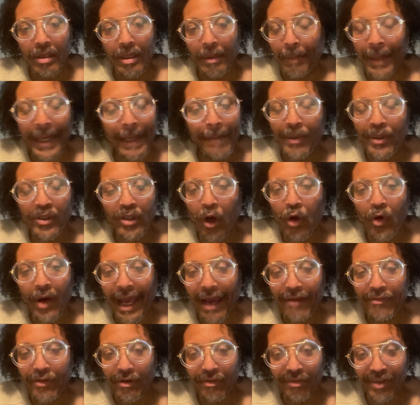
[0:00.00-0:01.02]
The people don't
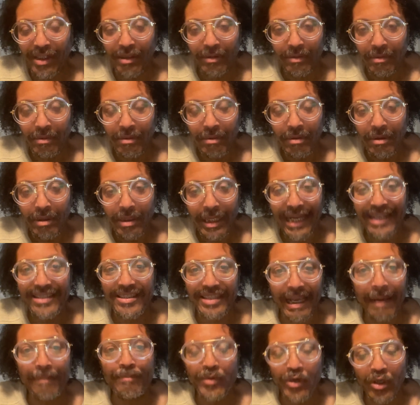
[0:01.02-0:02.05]
have to vote
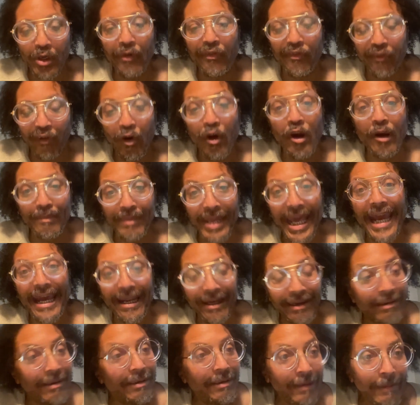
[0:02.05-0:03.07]
except to form
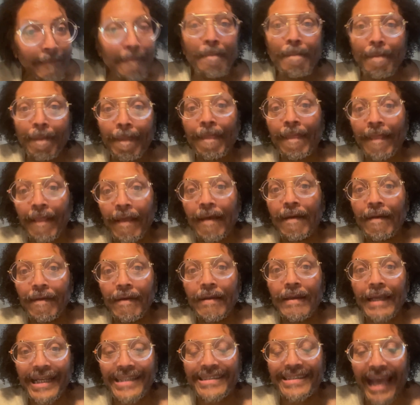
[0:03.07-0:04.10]
that
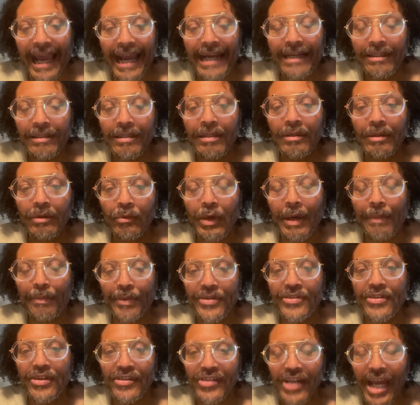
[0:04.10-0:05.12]
exact
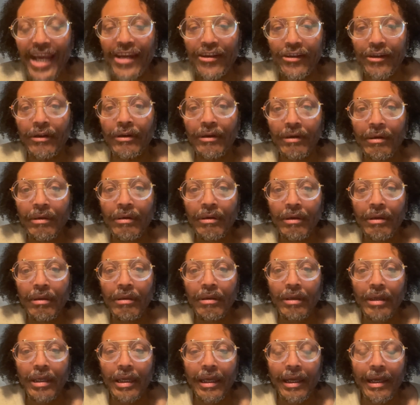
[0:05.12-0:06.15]
representation
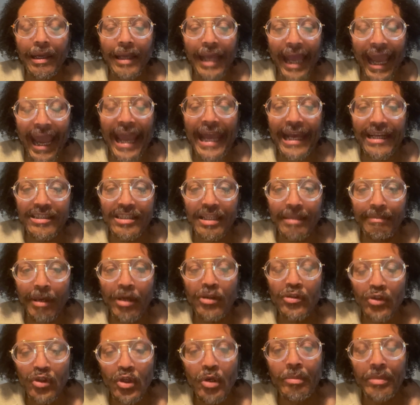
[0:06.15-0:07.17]
as the
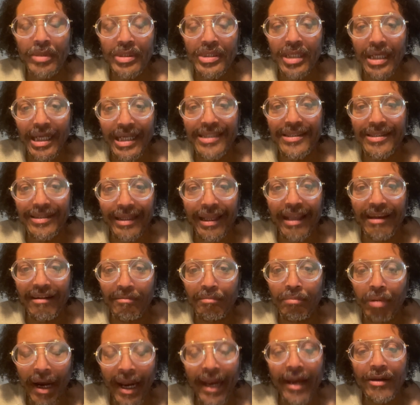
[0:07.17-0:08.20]
most numerous legislative
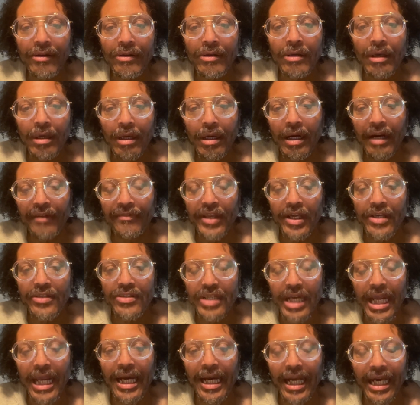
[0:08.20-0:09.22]
branch of their
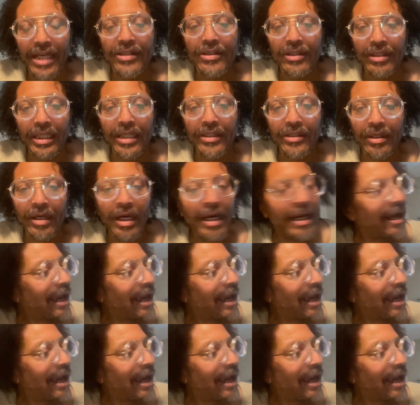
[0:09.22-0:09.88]
state legislature.